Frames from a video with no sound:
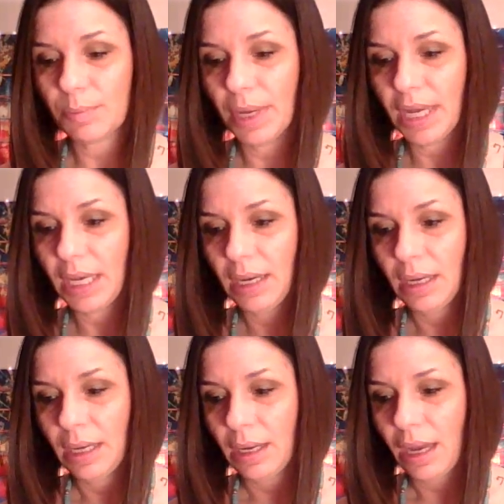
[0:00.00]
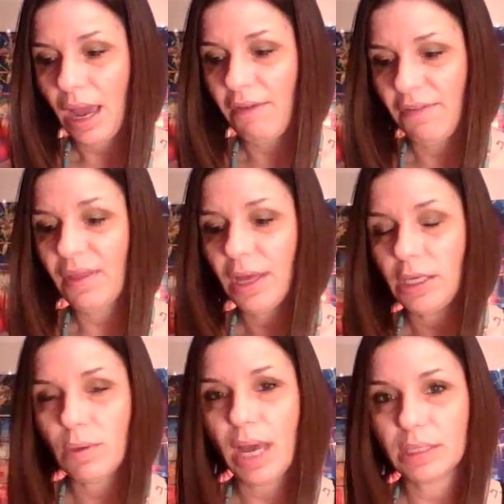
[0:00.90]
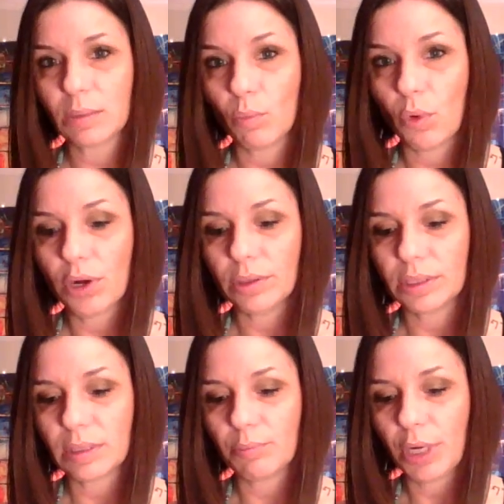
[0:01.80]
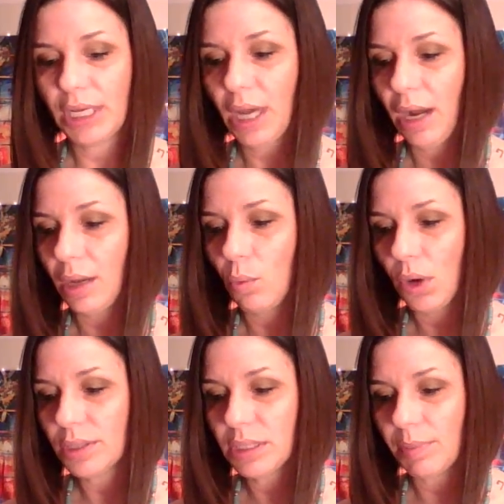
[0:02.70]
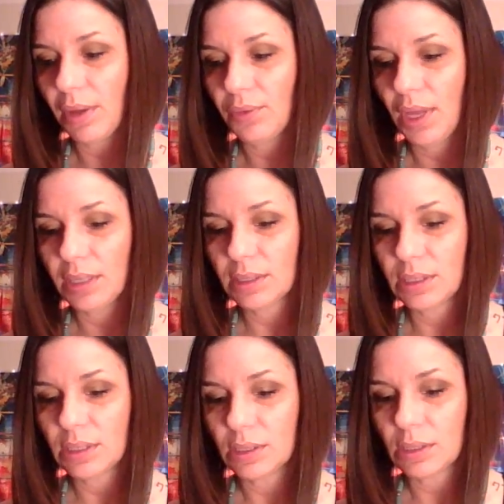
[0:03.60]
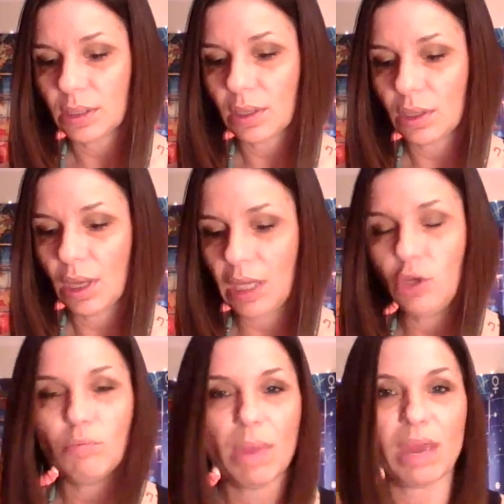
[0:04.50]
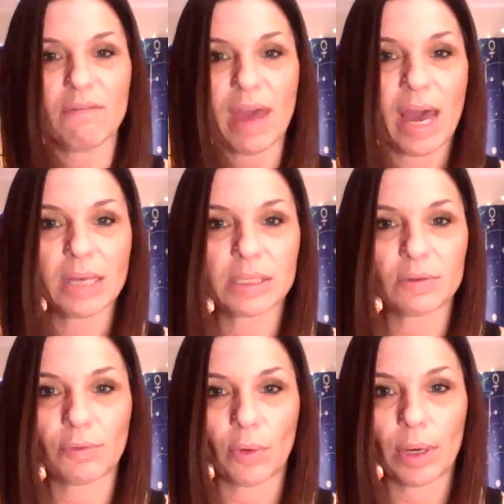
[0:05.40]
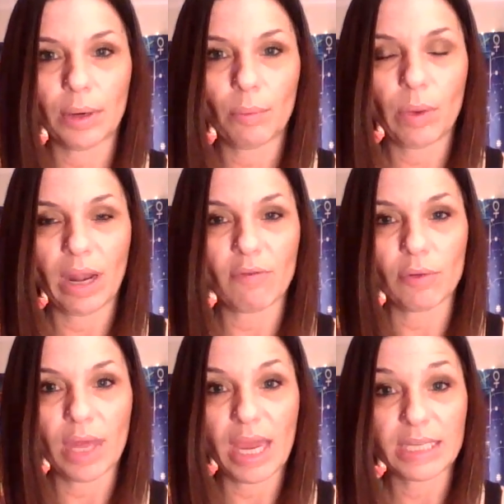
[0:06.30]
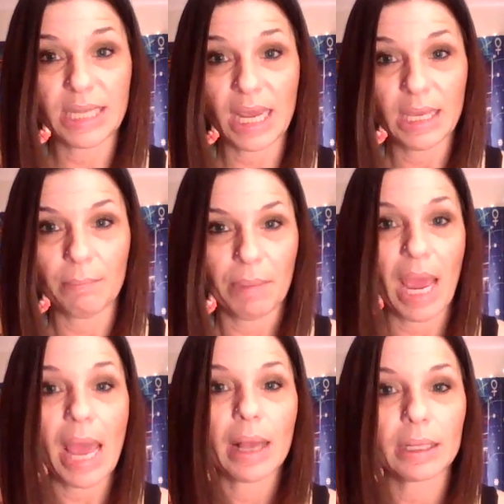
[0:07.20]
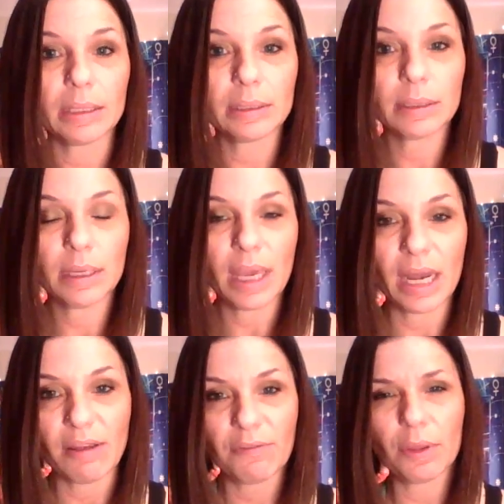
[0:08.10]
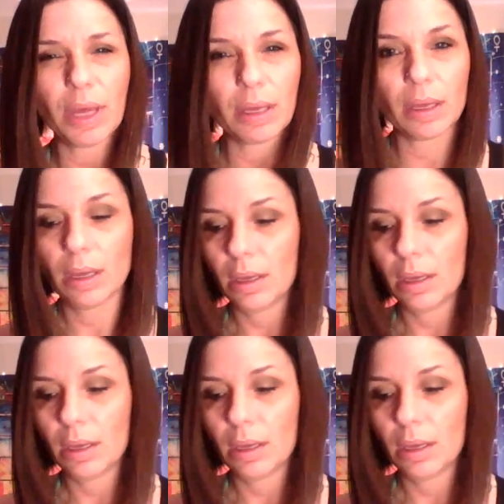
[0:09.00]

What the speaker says: but I feel like you had some pretty cutting words about this, and you may have asked for whatever they had taken back. And I feel like